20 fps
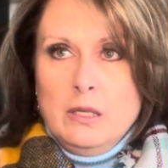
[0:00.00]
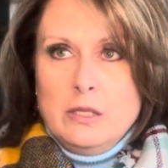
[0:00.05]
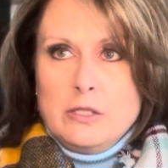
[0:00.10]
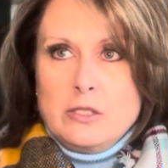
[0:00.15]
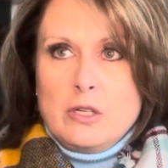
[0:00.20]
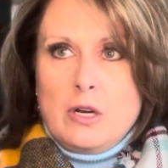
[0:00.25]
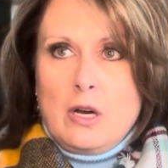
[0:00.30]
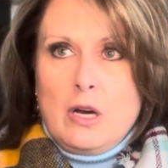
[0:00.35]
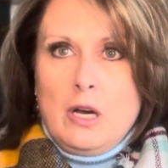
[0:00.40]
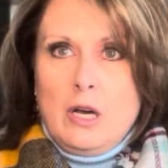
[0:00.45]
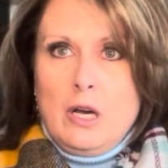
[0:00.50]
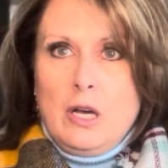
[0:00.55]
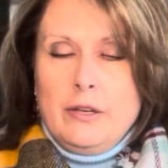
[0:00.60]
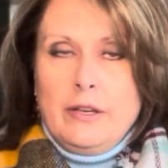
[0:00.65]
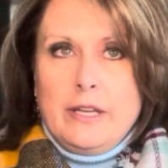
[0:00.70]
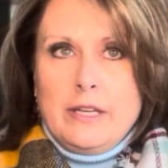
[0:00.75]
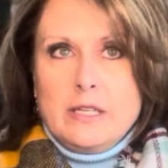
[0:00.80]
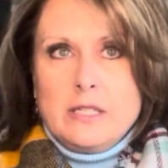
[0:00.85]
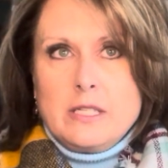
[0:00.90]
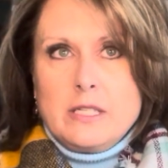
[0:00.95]
Dawn
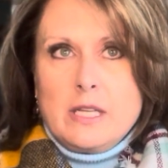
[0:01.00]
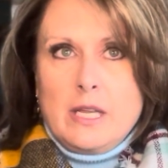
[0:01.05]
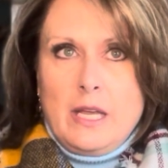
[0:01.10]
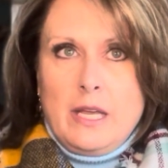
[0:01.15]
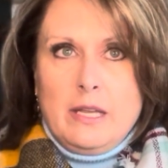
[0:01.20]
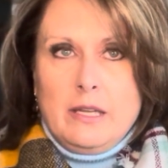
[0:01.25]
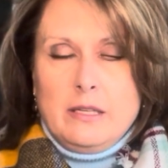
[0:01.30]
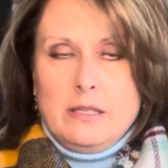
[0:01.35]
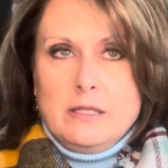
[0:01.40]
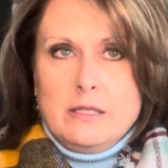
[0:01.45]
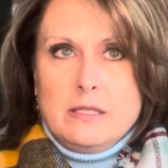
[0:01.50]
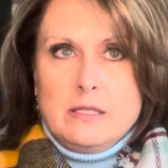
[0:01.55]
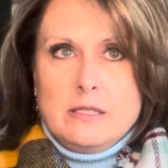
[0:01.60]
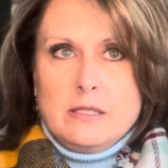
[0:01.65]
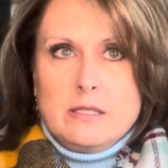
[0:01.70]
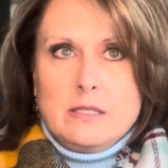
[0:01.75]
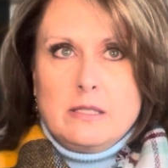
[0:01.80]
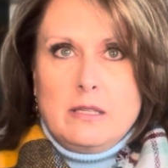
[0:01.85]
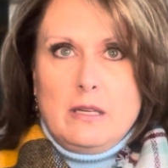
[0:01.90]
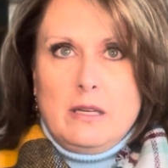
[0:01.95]
and
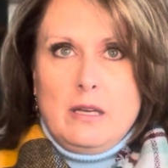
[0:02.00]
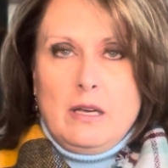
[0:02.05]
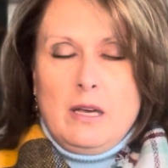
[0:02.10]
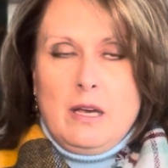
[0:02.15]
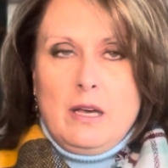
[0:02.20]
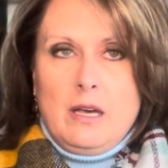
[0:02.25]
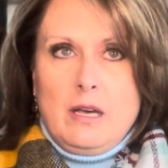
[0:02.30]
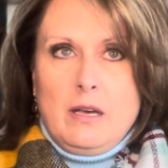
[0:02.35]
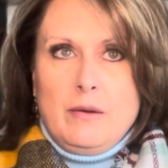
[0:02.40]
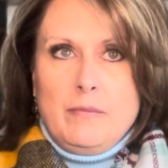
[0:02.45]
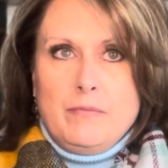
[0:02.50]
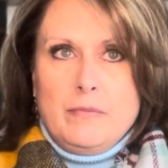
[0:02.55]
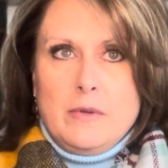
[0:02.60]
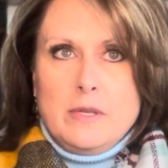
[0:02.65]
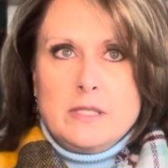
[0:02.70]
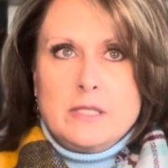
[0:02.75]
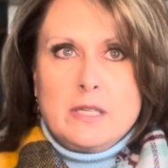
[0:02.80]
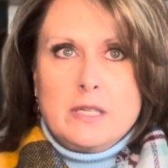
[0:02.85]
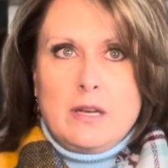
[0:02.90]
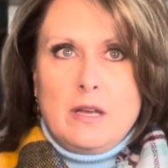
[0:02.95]

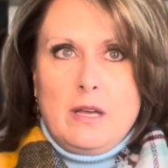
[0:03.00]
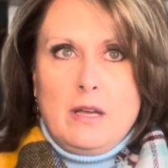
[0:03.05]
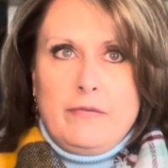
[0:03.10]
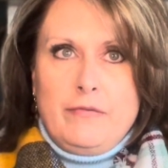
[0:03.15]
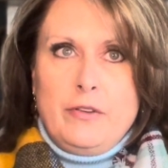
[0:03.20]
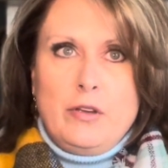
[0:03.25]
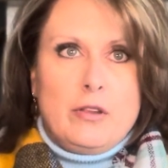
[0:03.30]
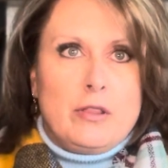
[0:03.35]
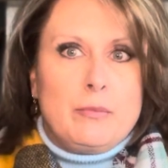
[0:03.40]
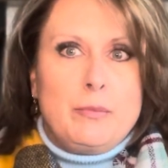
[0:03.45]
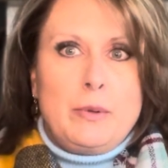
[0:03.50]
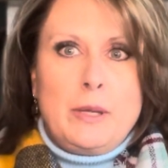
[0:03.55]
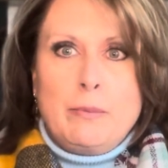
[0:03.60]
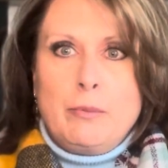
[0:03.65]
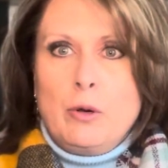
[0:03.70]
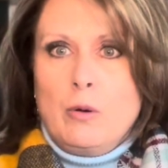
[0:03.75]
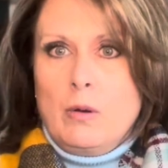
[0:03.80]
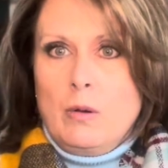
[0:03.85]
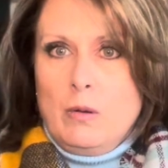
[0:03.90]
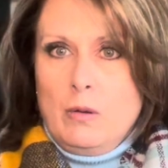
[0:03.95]
so a few other
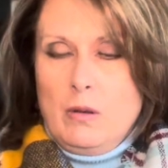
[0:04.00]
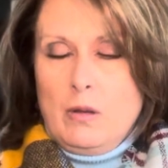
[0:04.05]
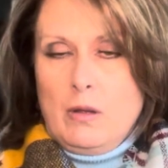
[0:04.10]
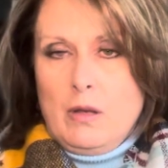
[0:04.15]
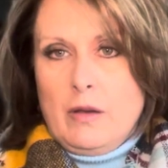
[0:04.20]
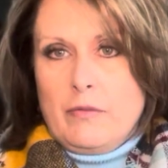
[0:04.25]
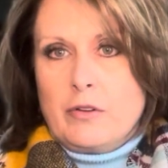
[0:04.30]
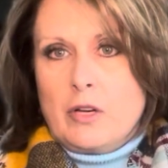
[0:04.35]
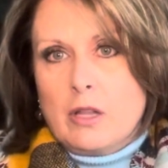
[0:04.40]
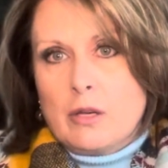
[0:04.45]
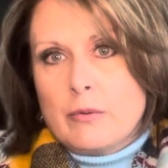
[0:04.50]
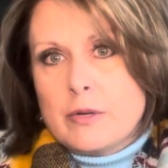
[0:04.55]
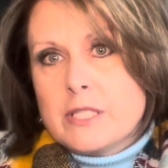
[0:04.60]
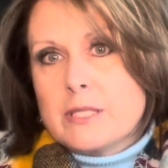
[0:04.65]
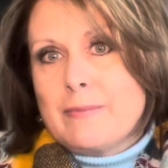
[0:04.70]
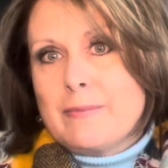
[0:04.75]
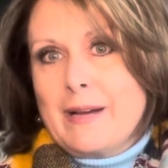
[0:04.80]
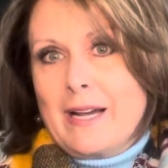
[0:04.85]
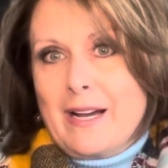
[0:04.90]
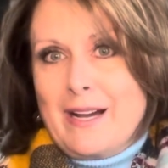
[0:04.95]
people of color went to
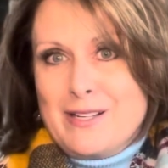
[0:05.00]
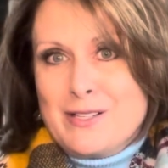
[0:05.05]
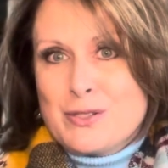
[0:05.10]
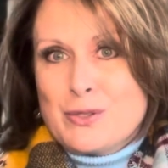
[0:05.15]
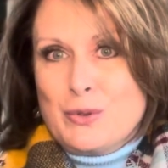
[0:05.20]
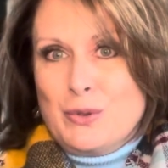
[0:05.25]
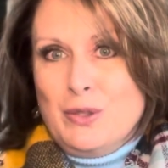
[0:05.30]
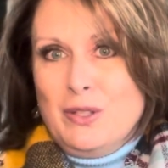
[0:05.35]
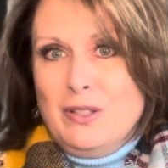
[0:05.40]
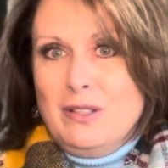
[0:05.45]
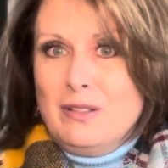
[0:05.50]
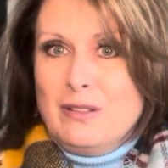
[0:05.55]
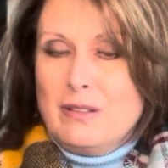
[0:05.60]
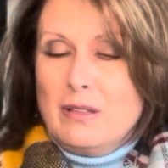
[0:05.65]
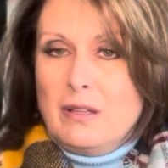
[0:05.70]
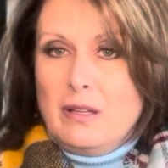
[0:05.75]
my high school.